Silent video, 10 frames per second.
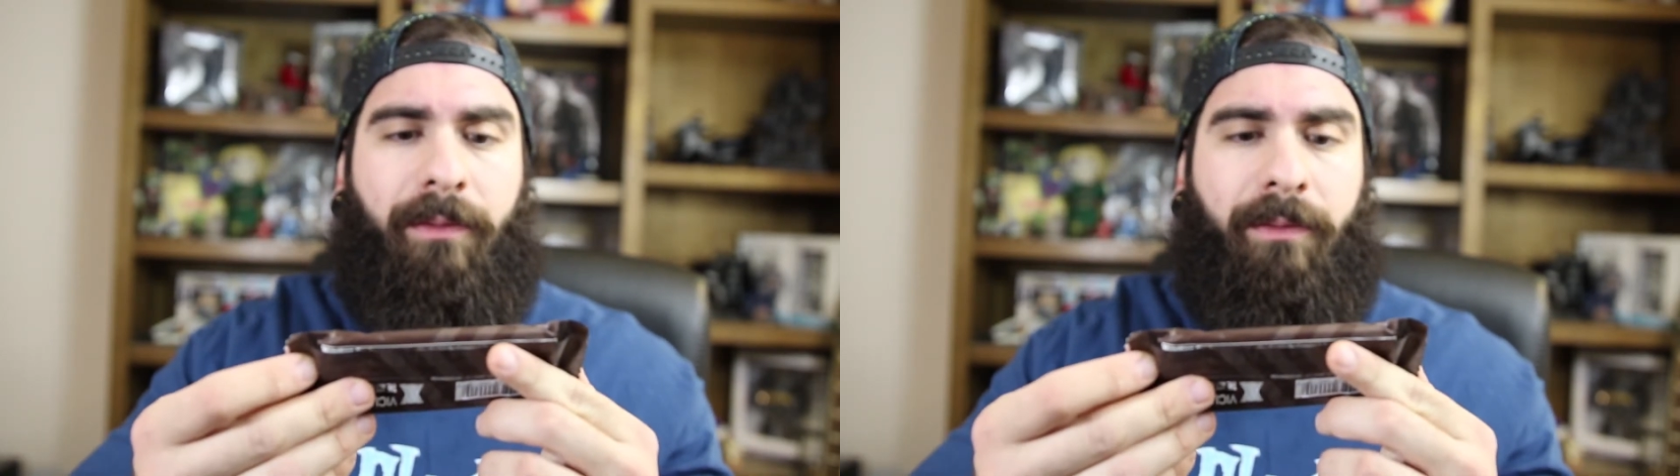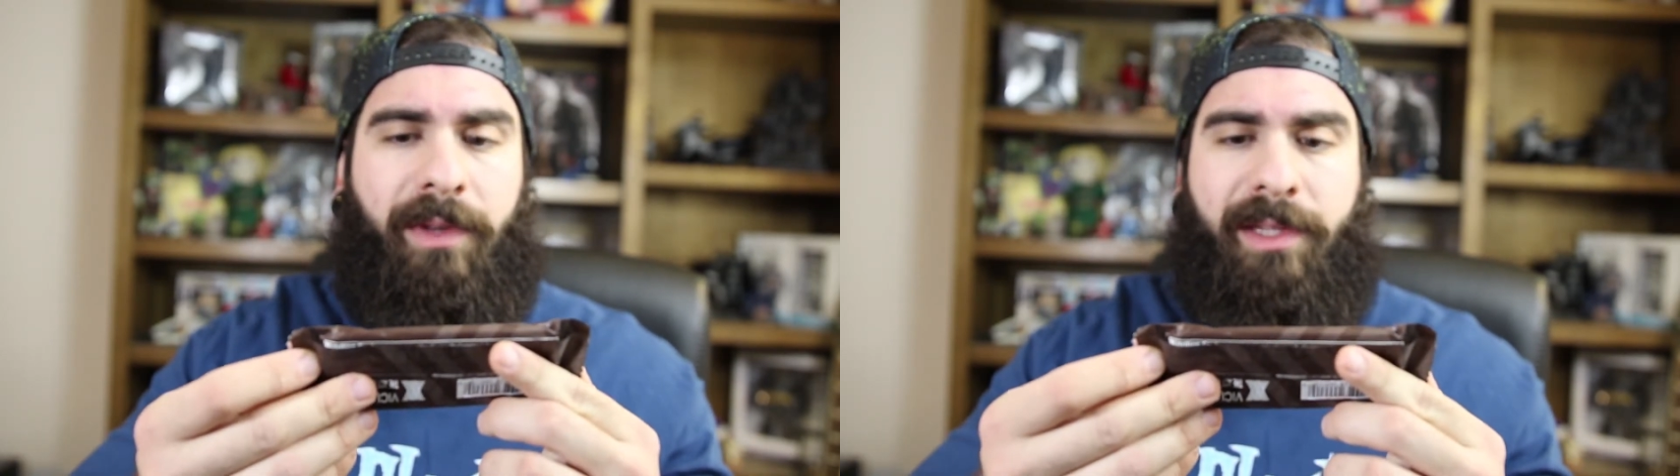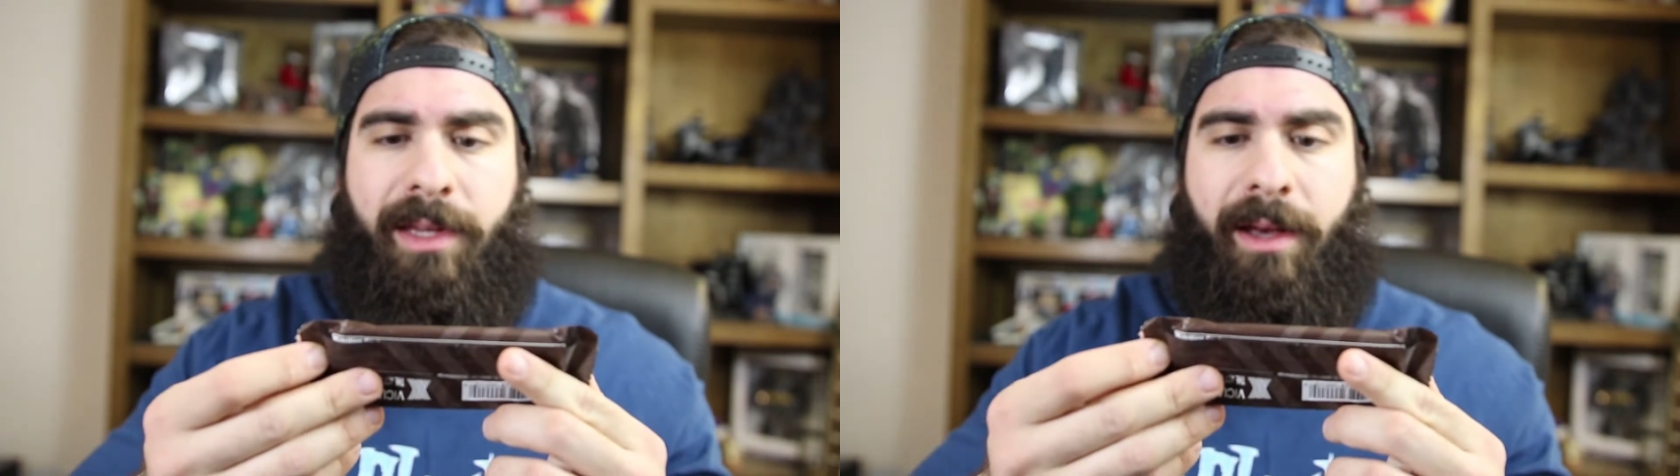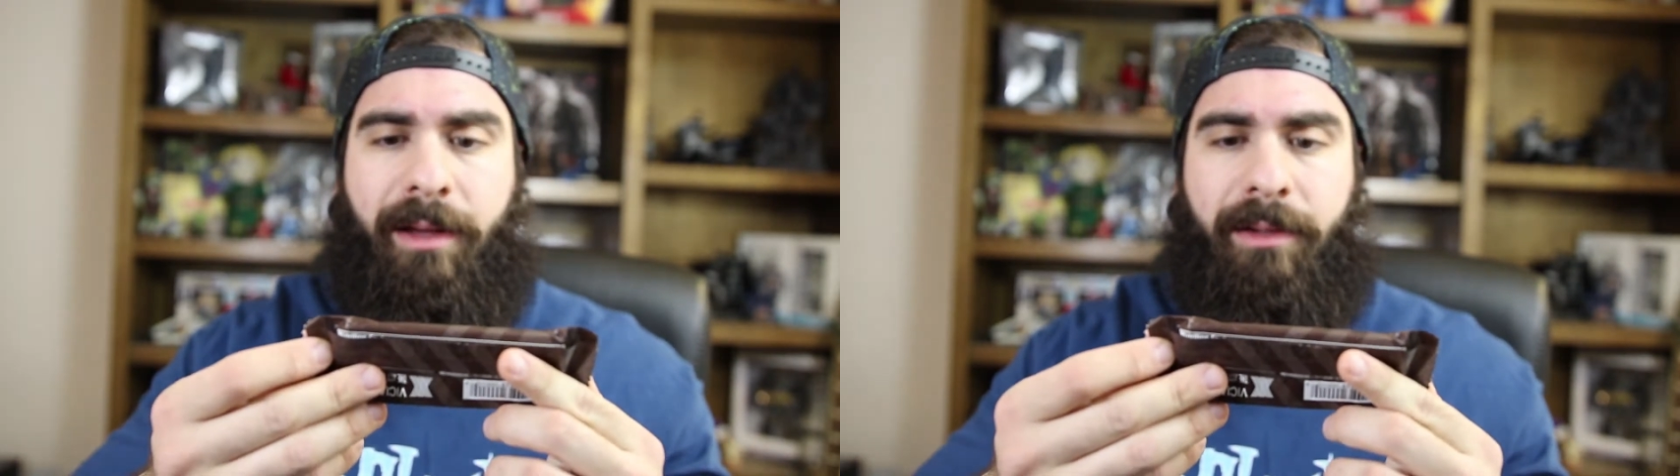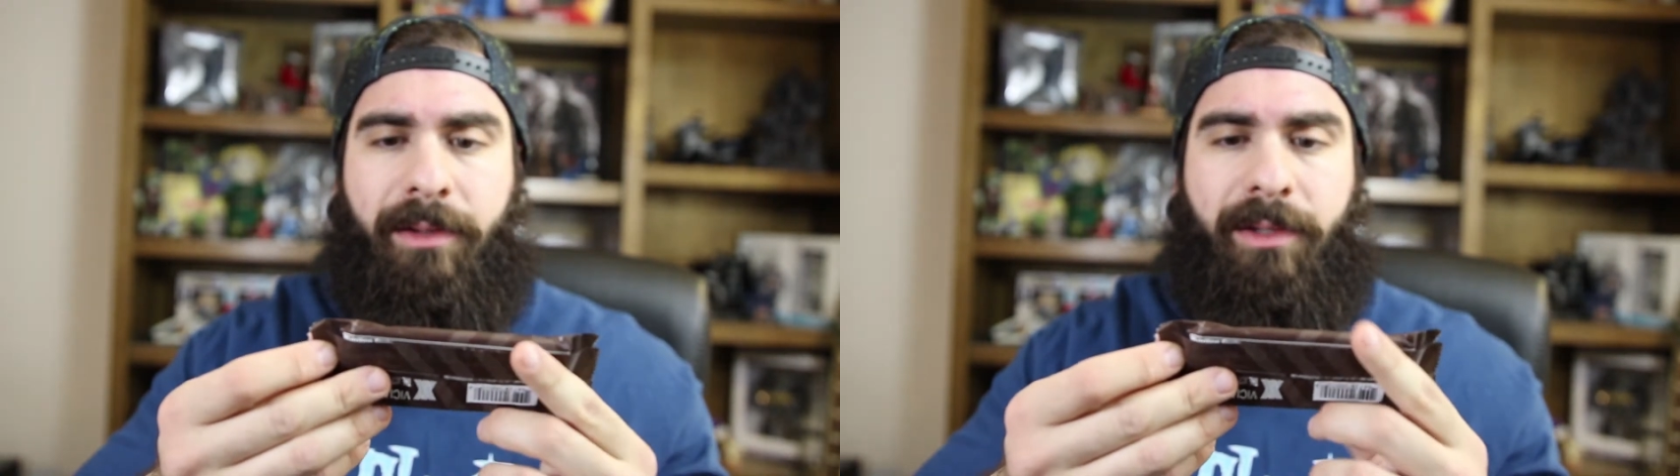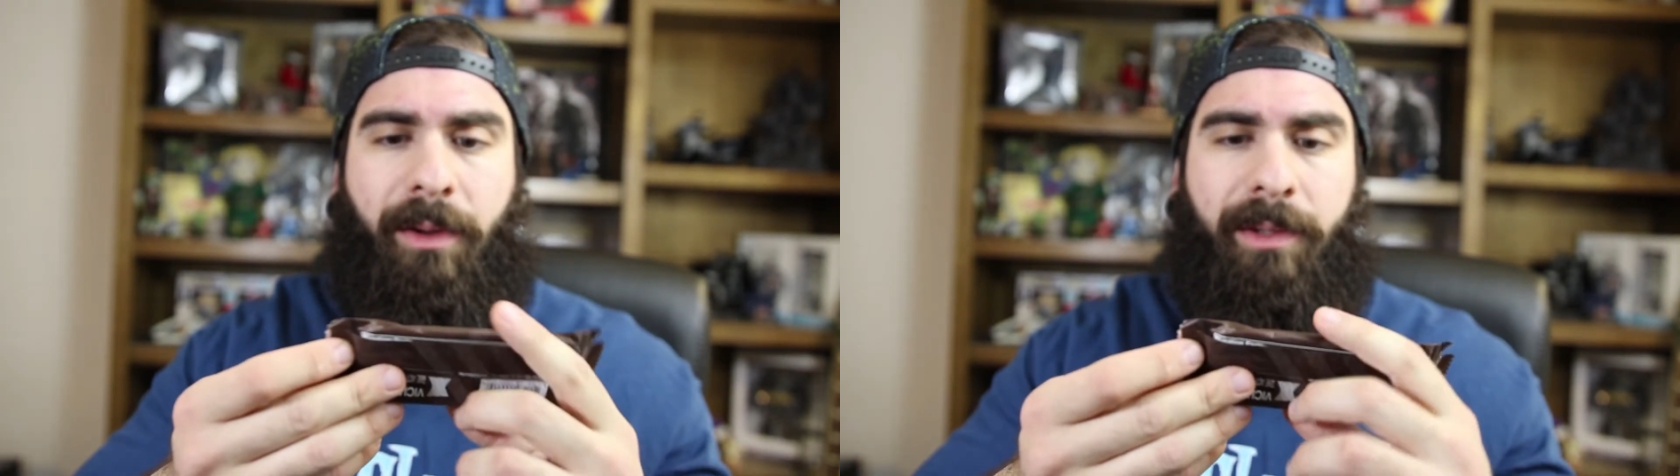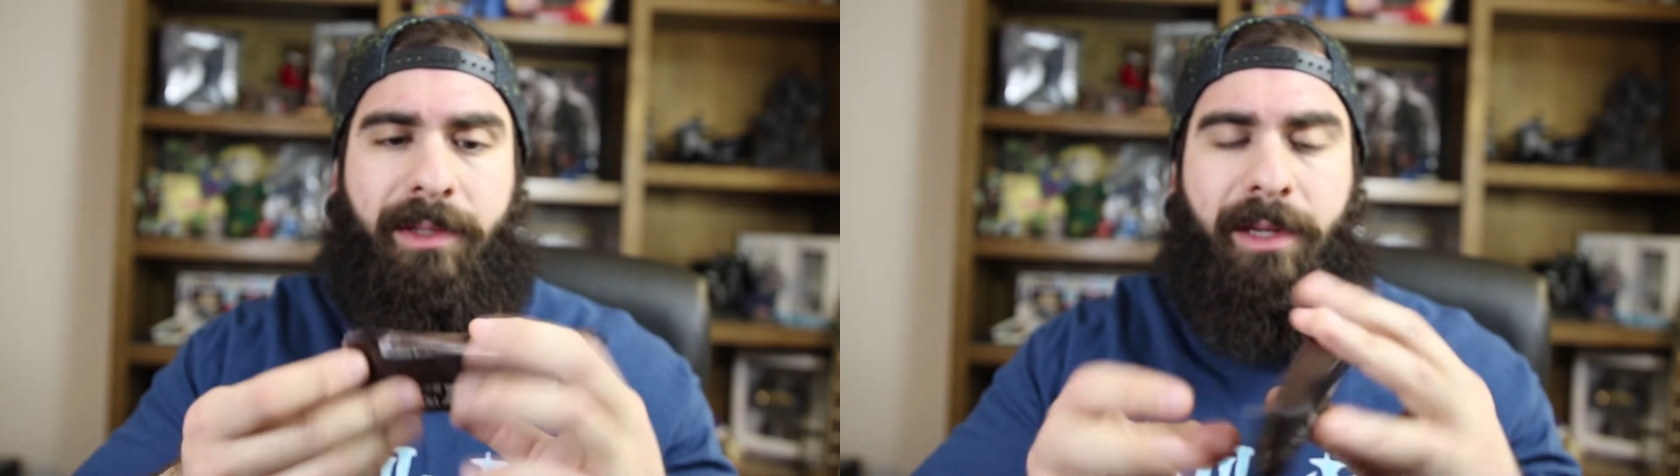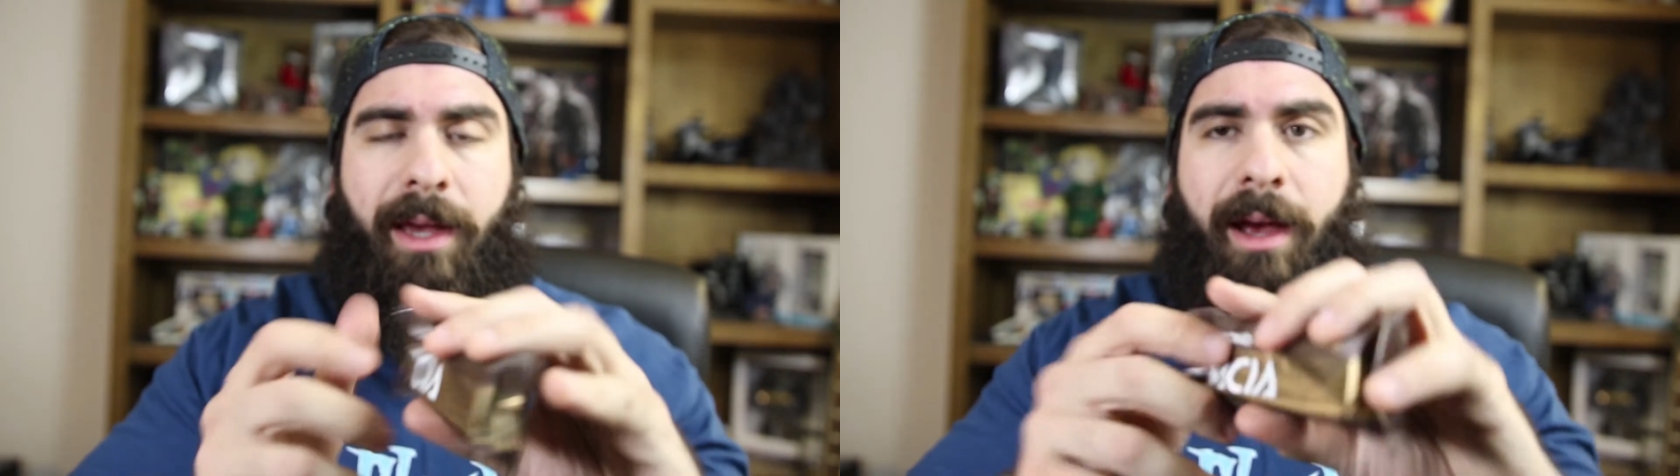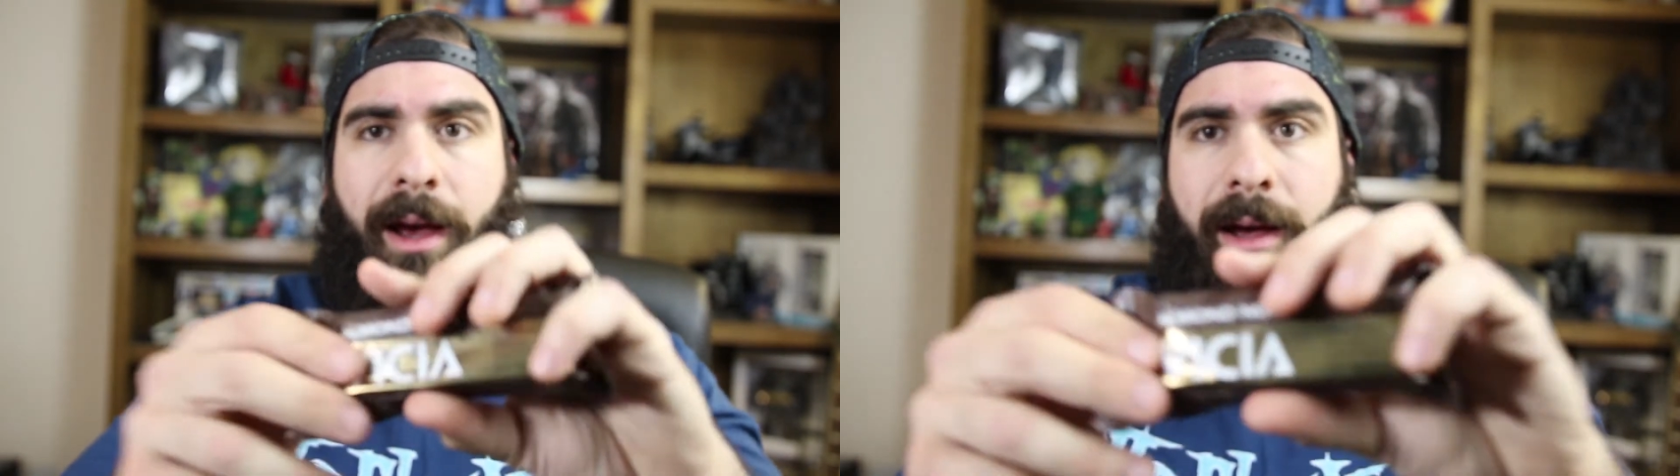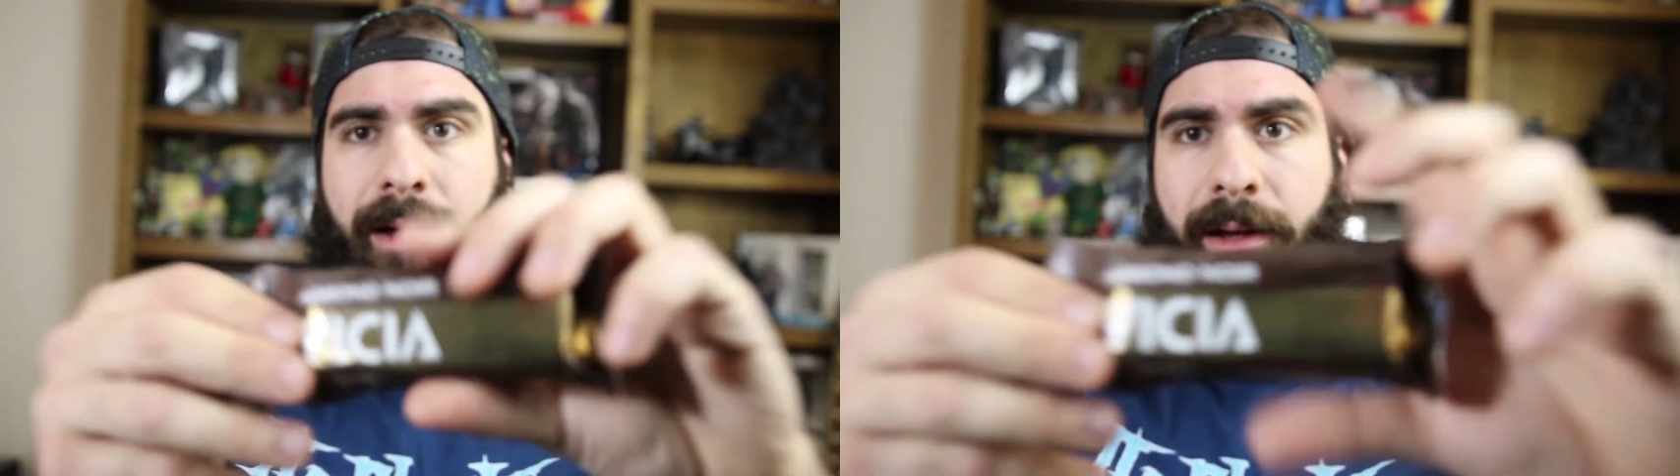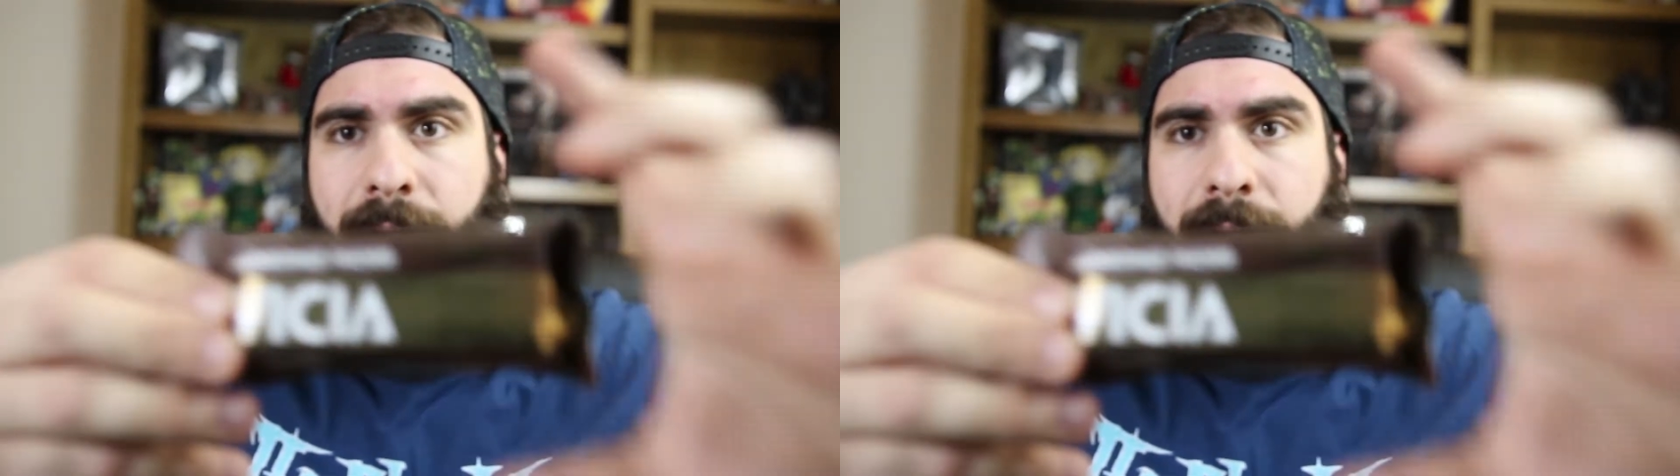Vicia, so it's a uh,